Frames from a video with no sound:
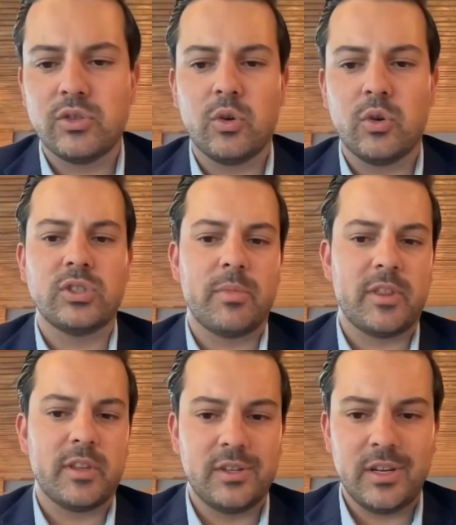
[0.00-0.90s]
So some
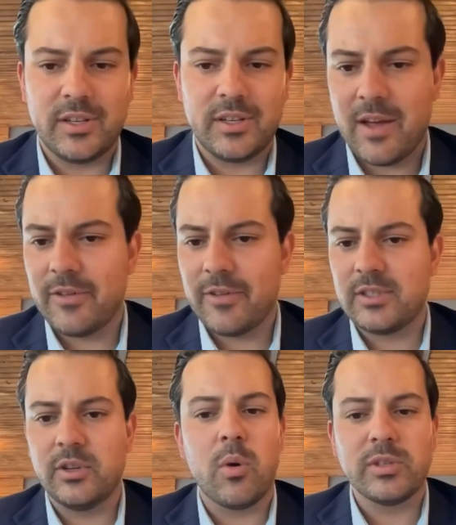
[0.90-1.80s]
things you need to have is
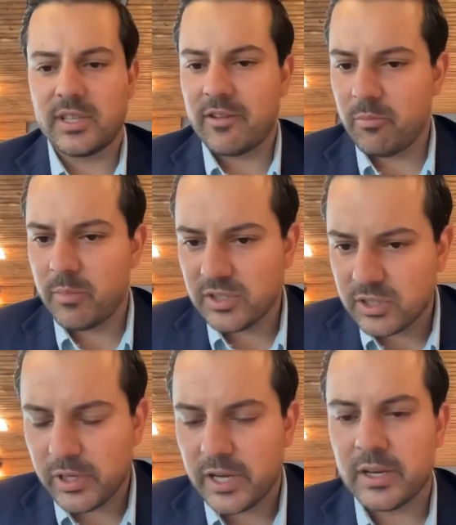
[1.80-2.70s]
you always need to have a business
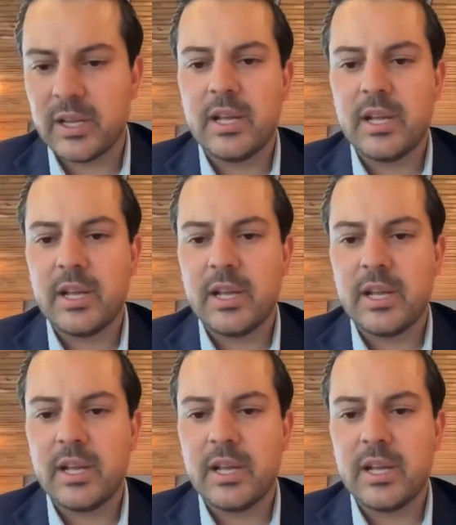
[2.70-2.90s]
plan,